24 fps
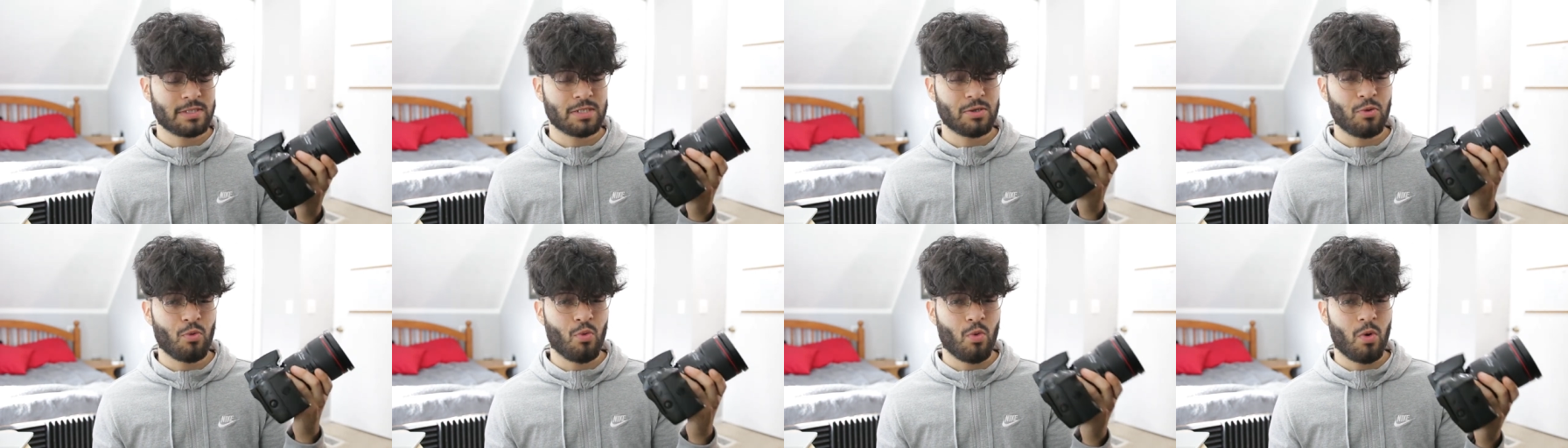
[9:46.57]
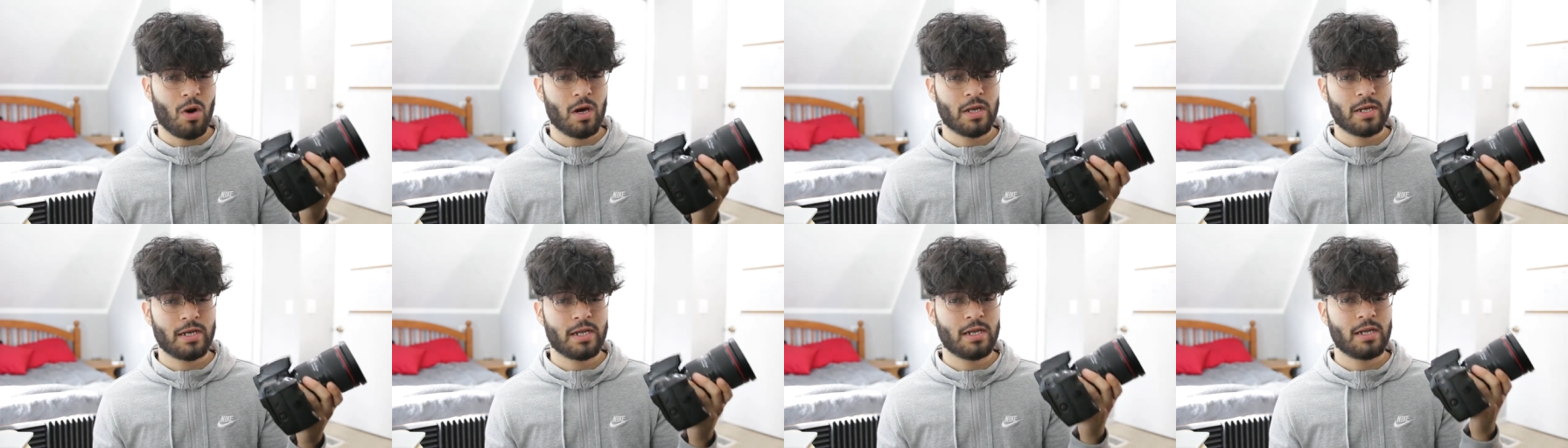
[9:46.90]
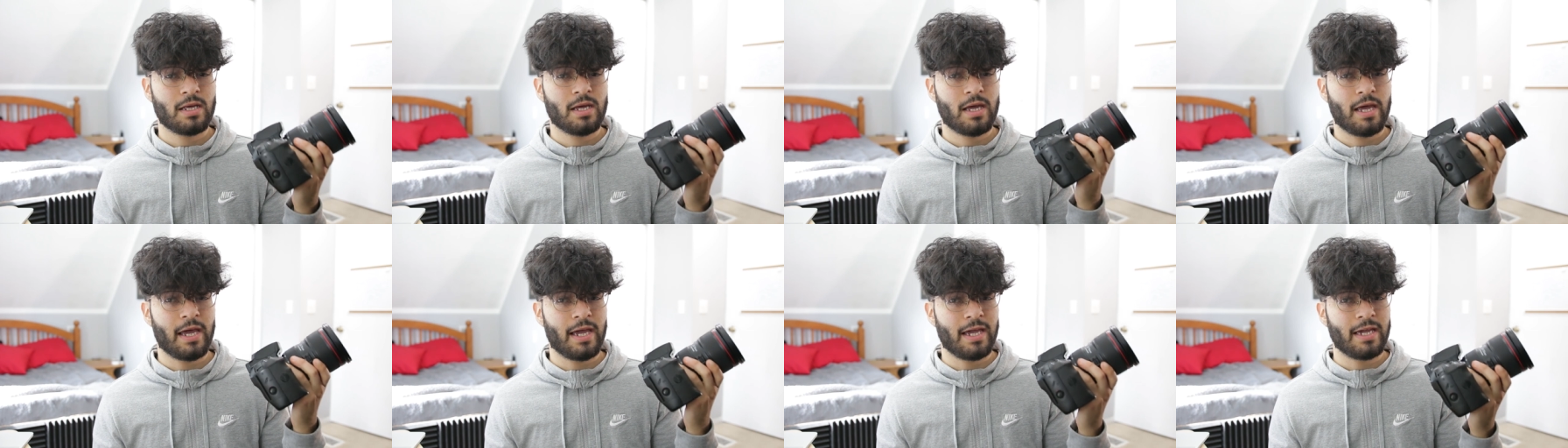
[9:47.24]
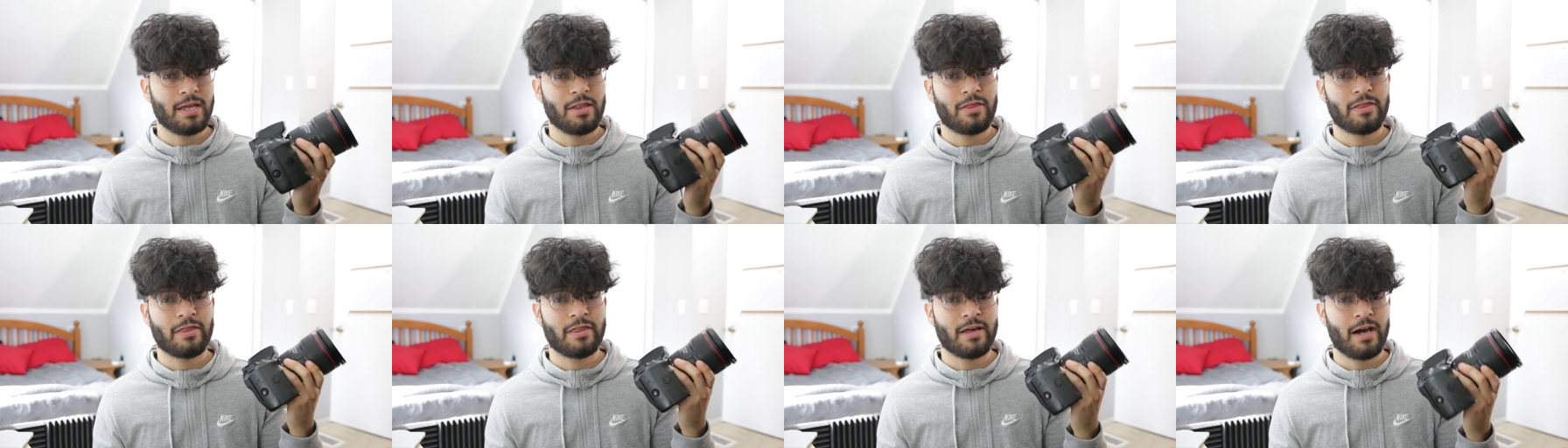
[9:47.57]
to 1
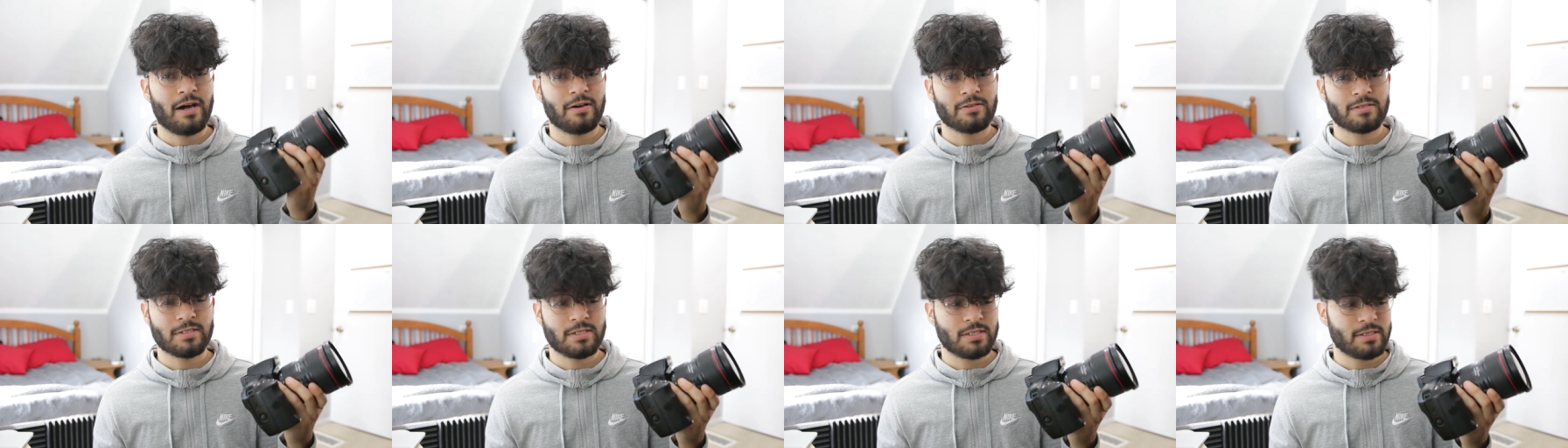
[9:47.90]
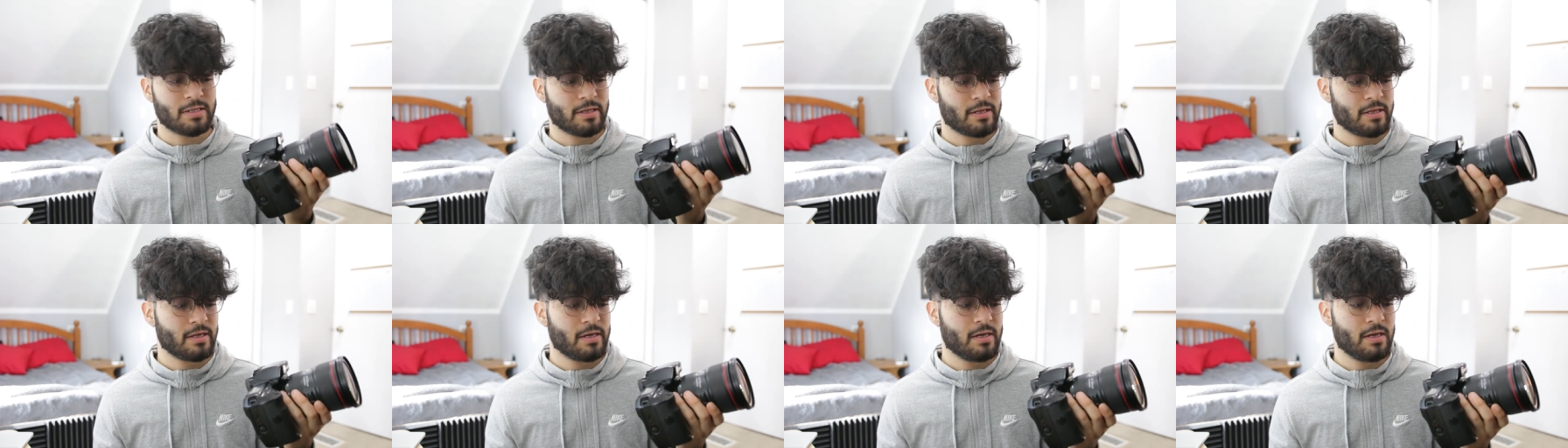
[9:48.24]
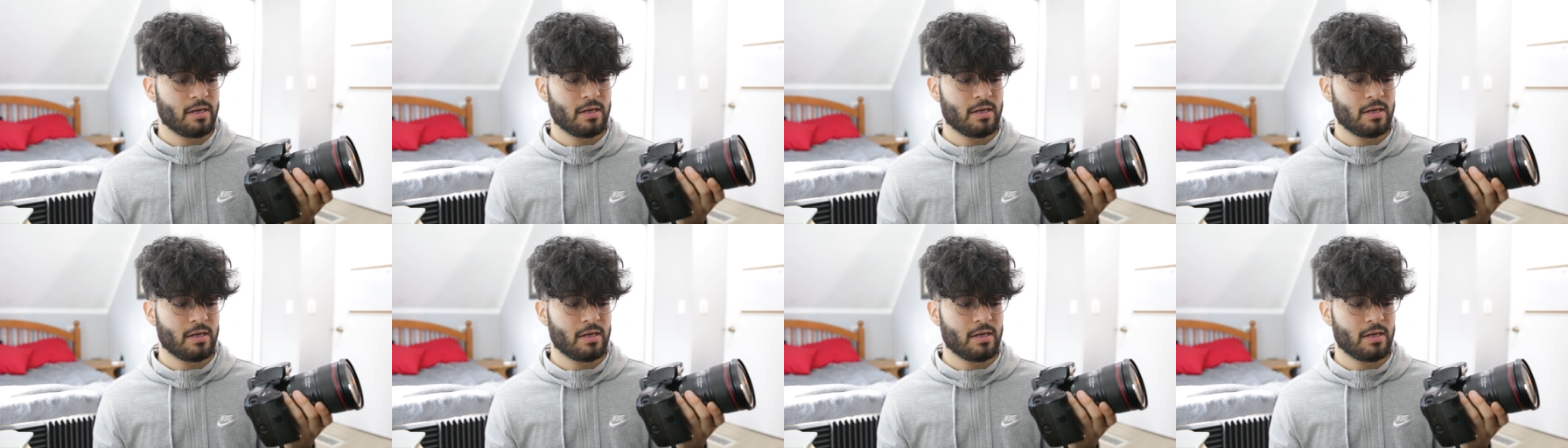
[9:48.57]
8 thousandth